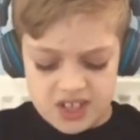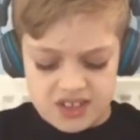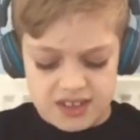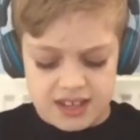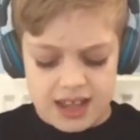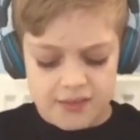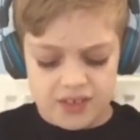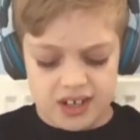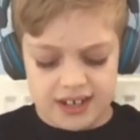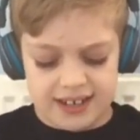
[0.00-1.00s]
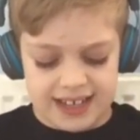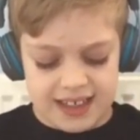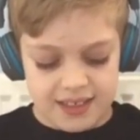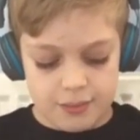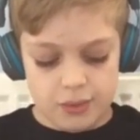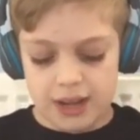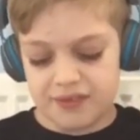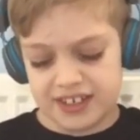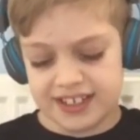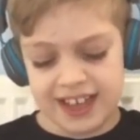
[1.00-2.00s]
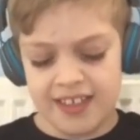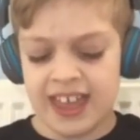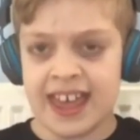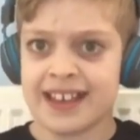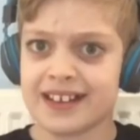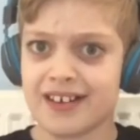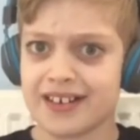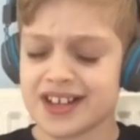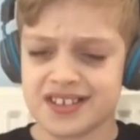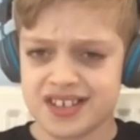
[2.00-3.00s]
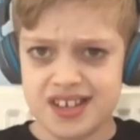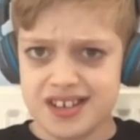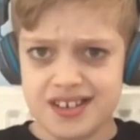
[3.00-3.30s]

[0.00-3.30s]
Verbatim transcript: That's never gonna get, we're never gonna get there, guys.